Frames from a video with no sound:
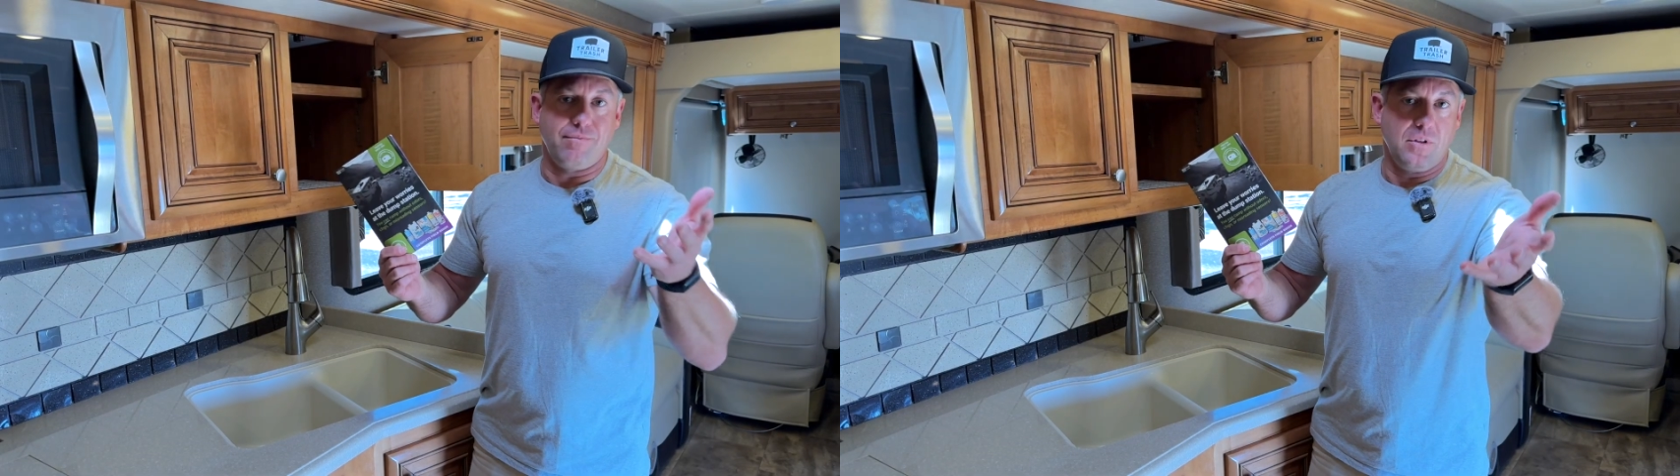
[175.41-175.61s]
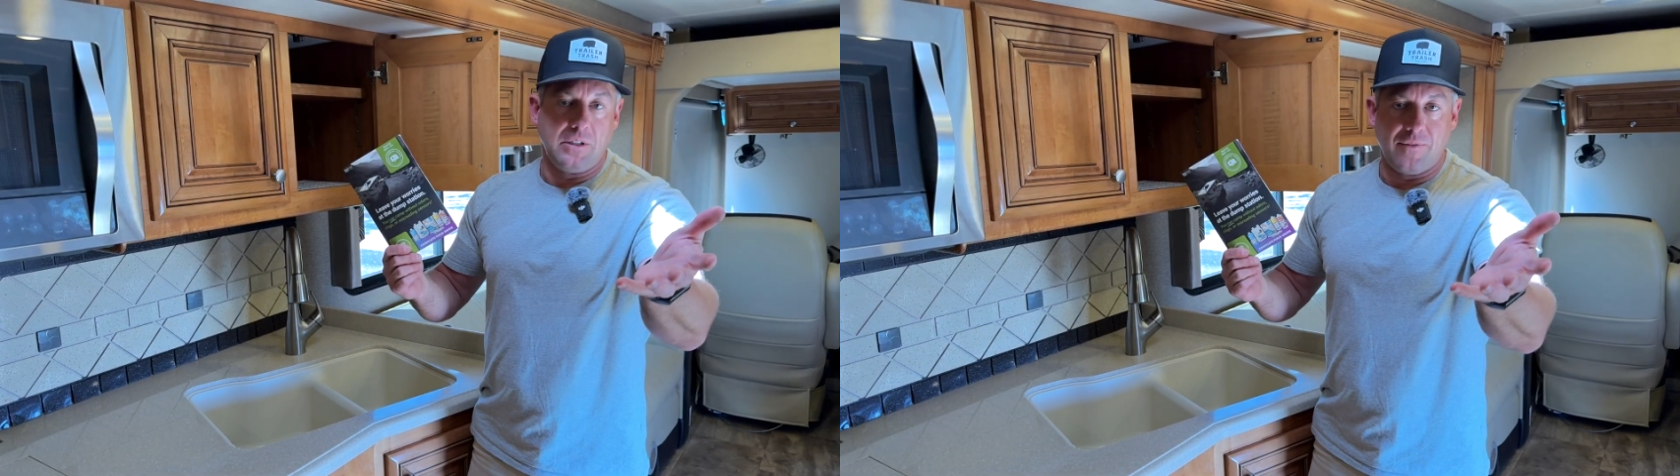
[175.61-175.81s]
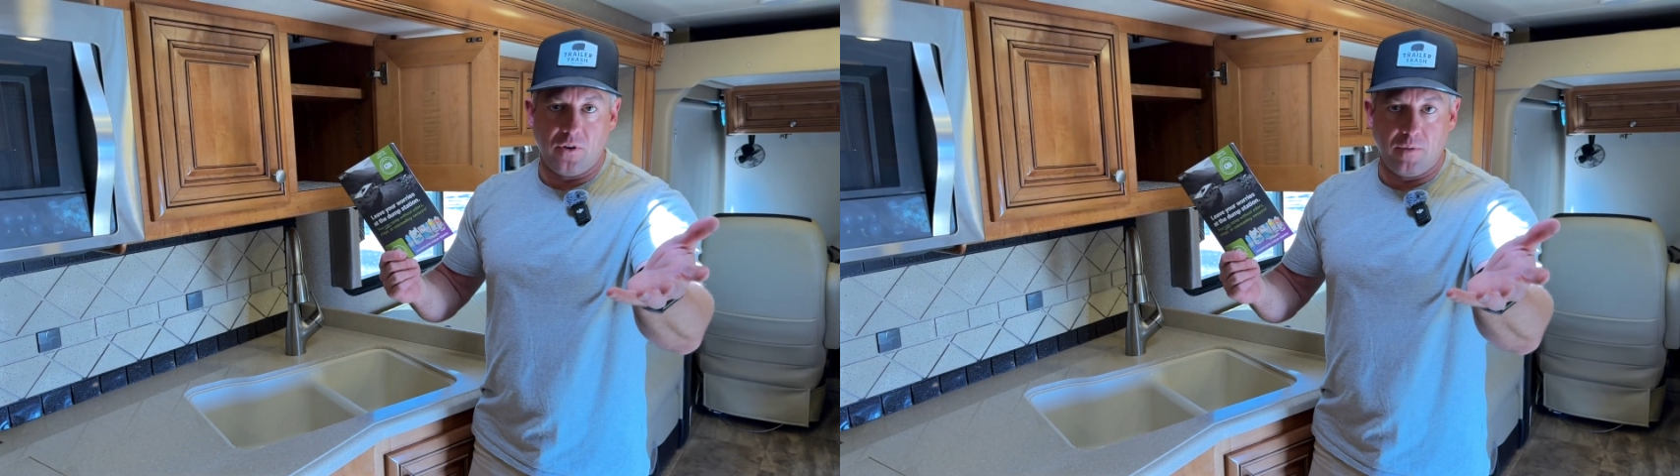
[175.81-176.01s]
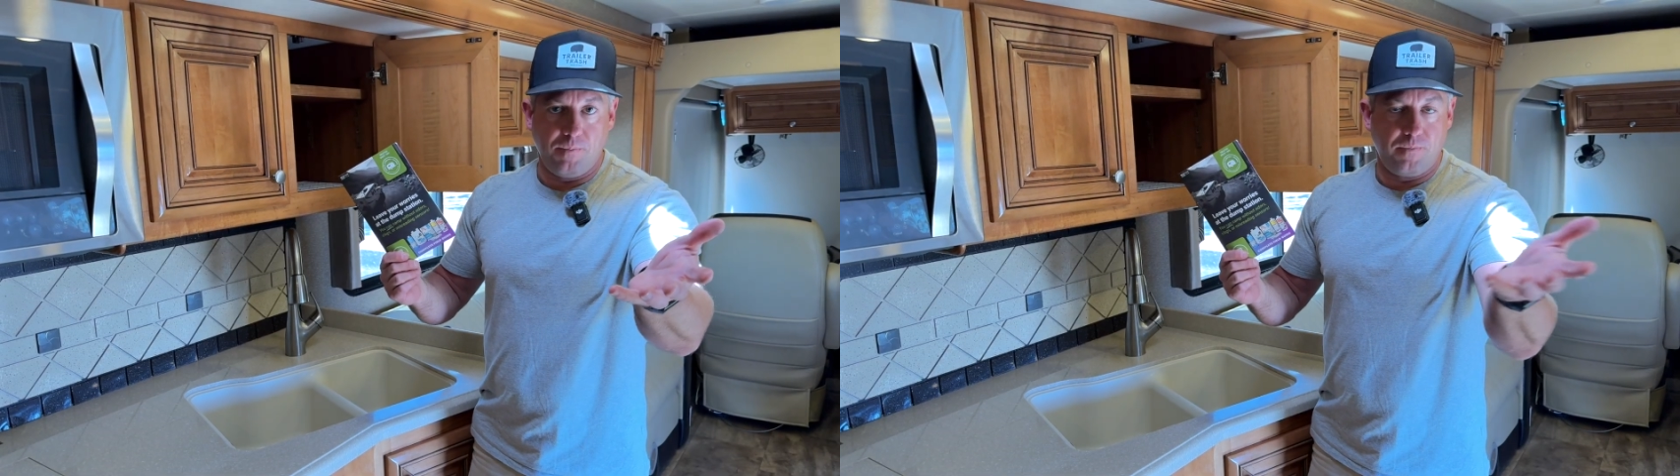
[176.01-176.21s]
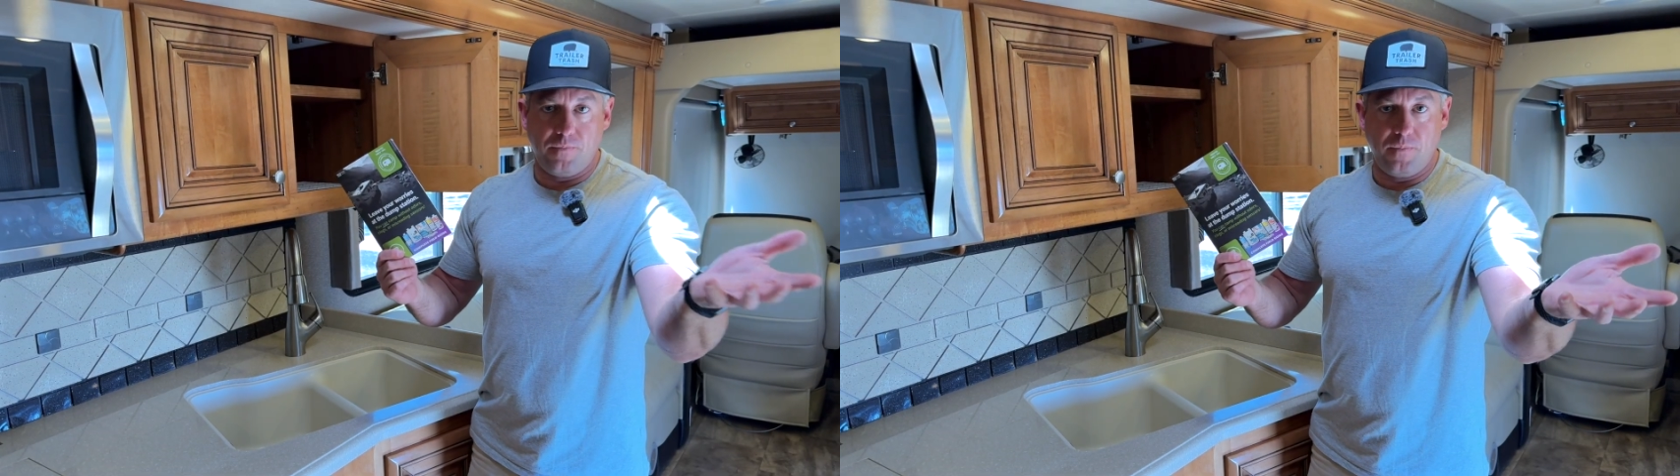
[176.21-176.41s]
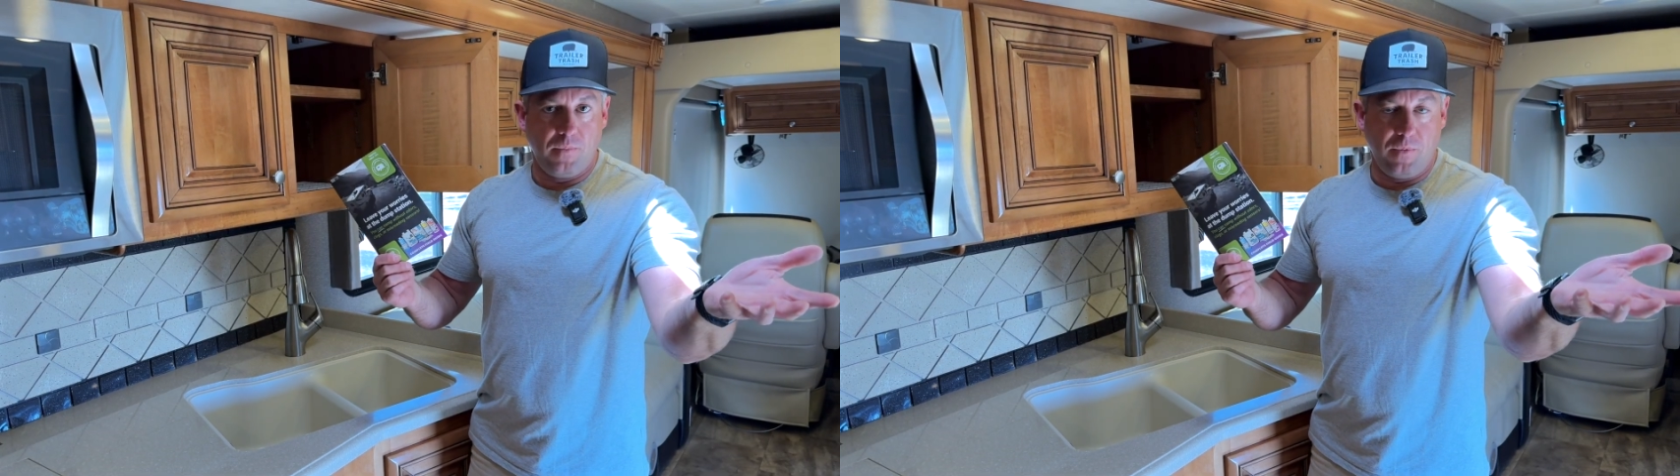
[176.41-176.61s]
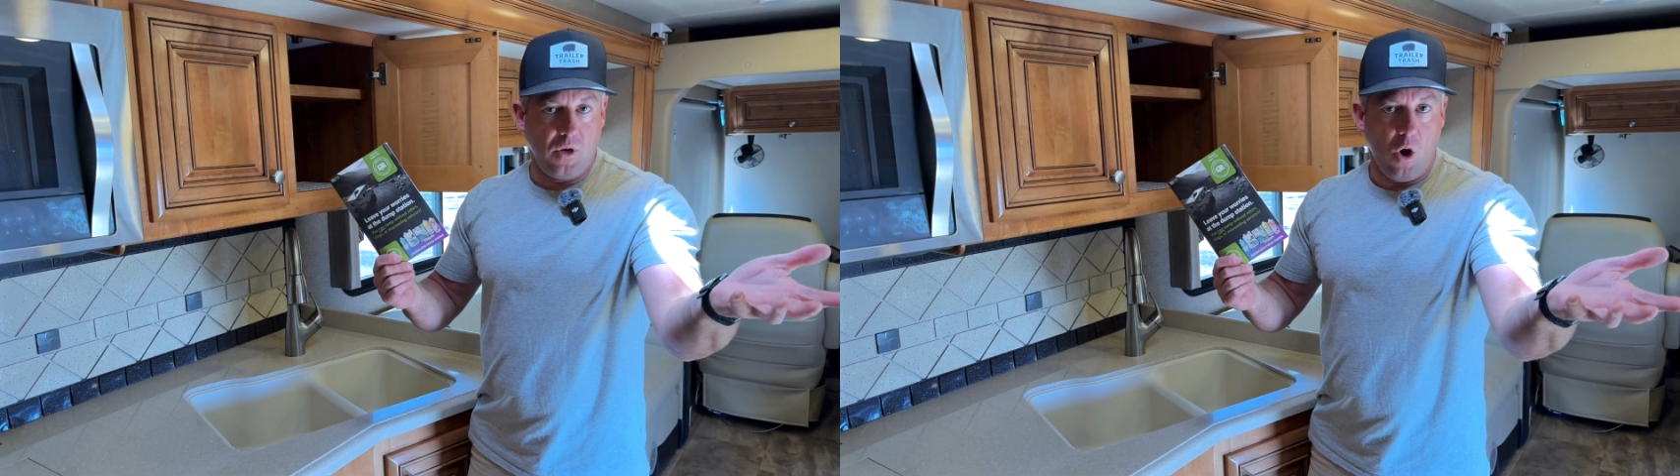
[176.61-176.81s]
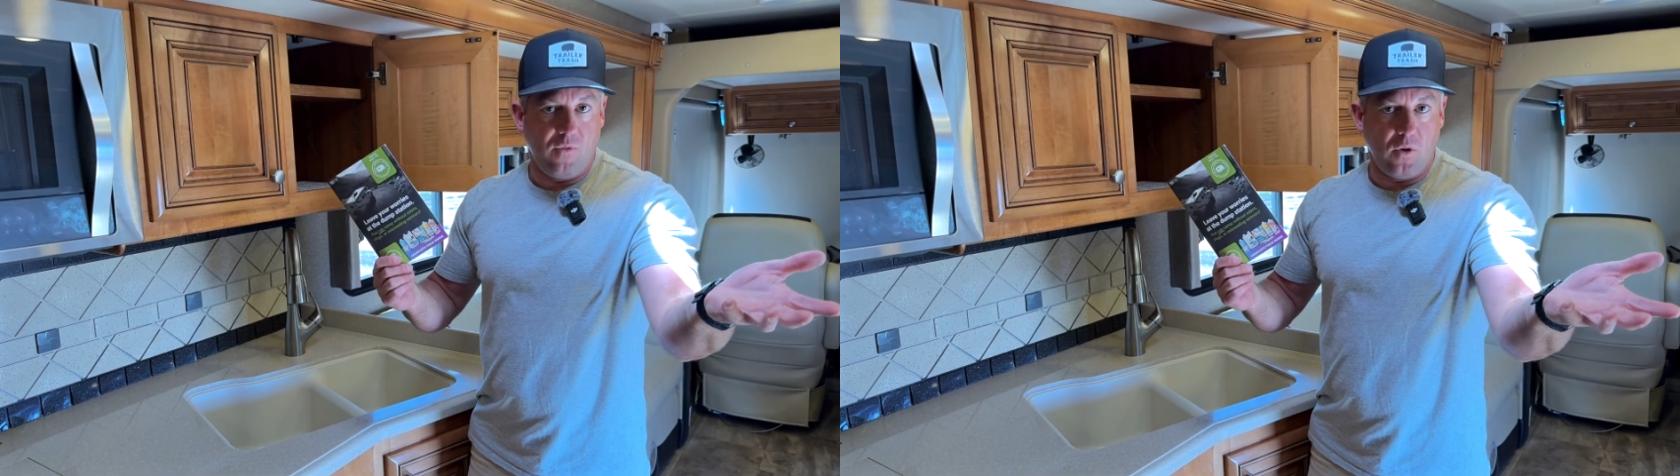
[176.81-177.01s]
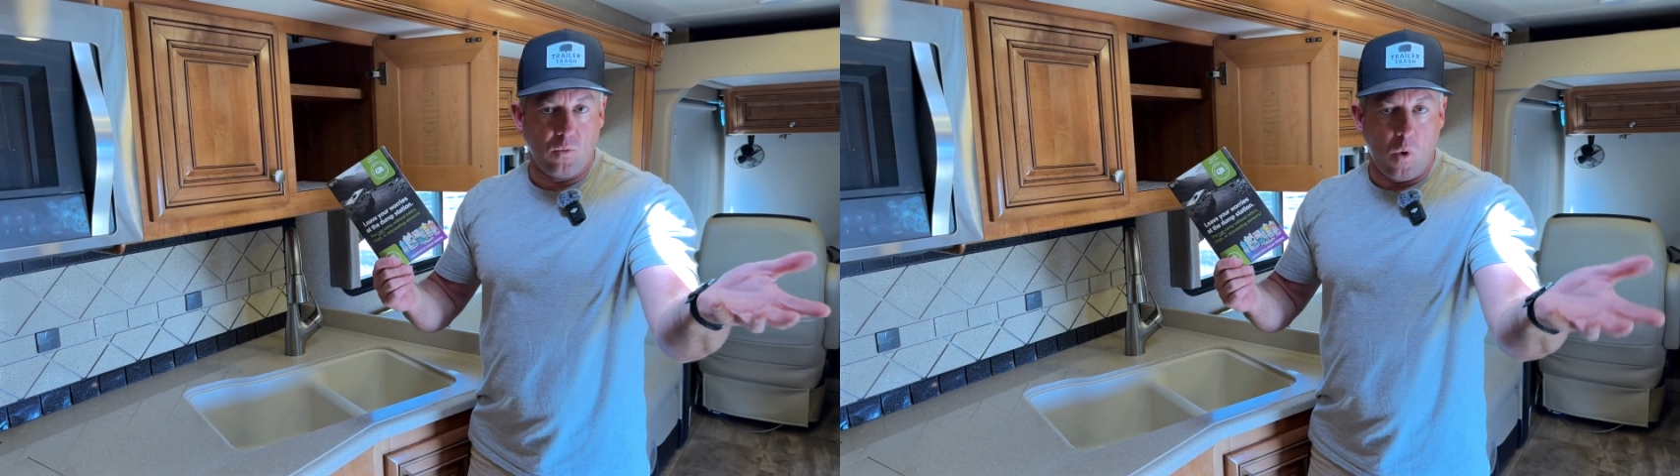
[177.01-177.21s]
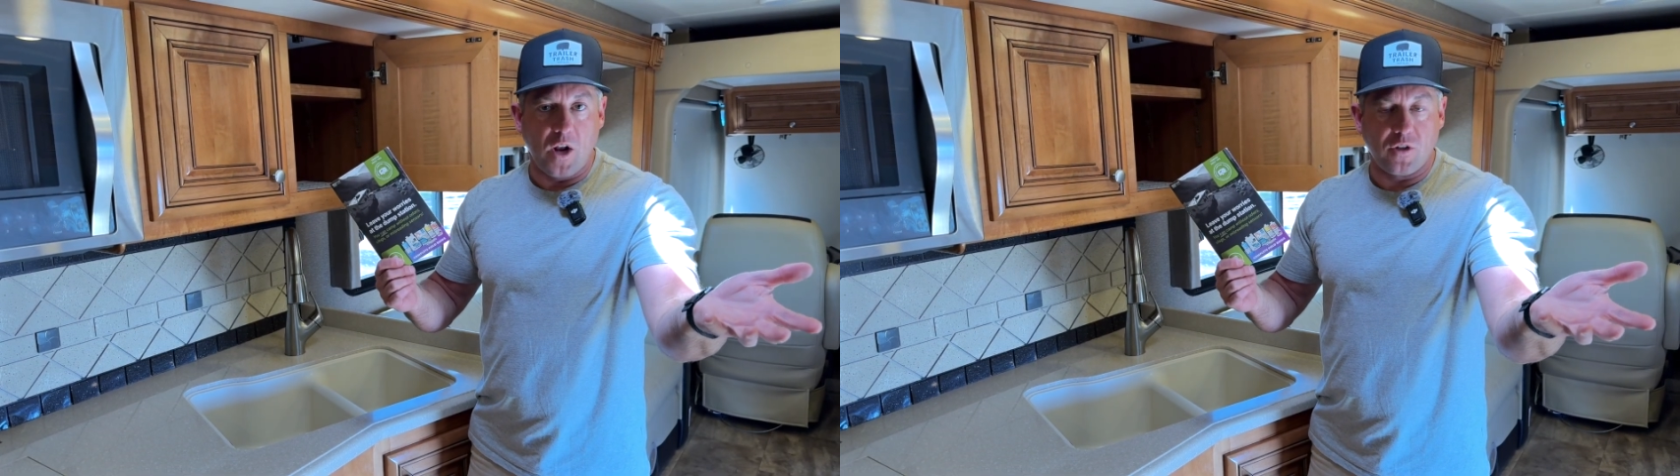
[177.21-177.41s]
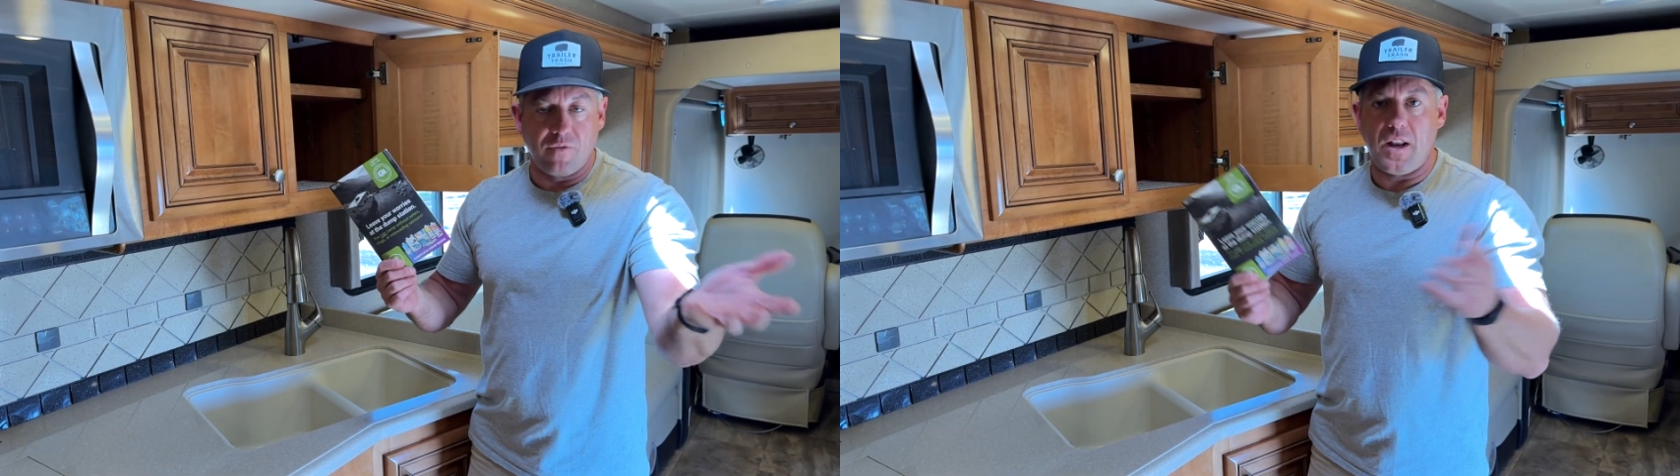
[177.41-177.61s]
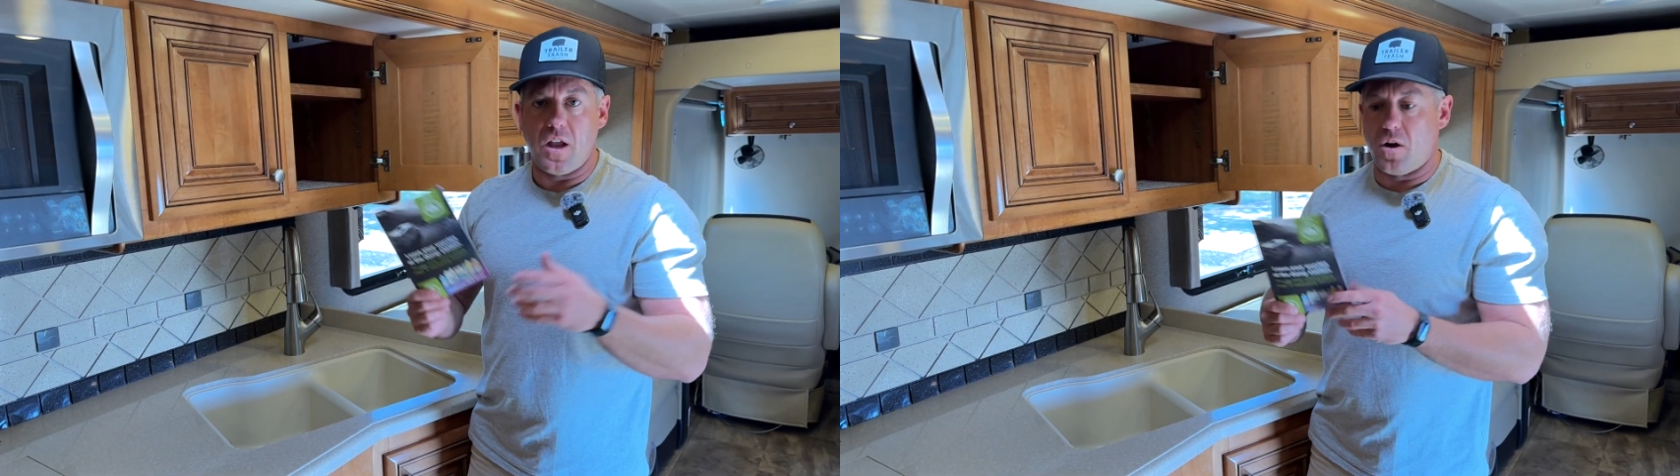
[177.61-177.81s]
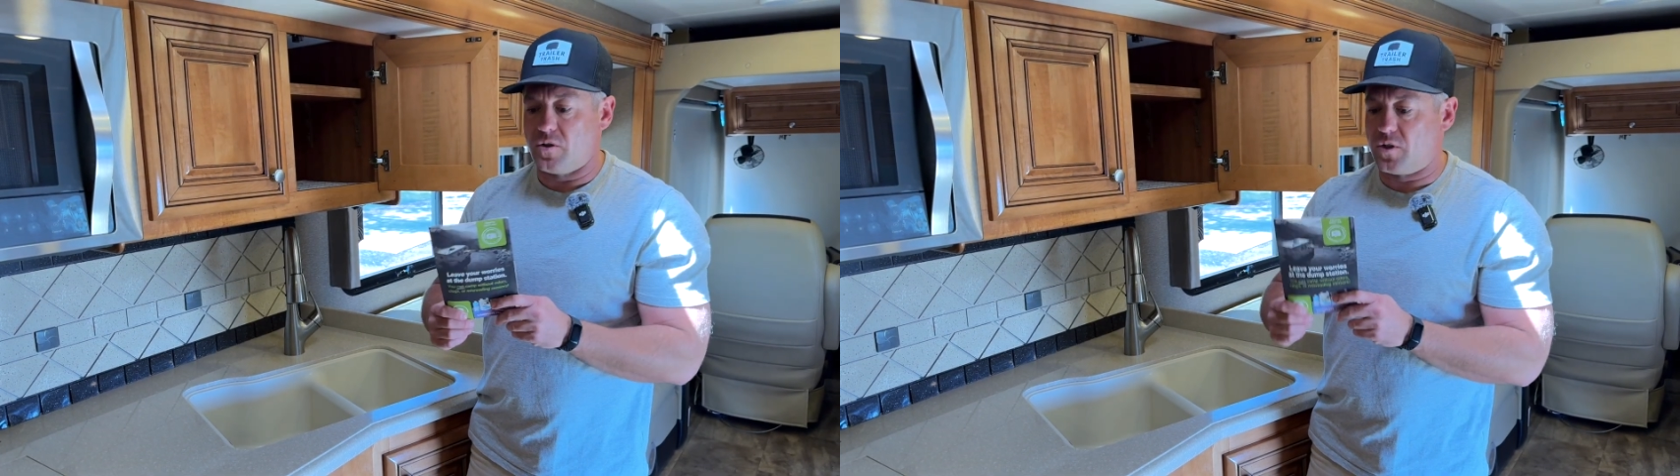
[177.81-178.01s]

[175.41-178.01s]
You'll never know if you can watch a video.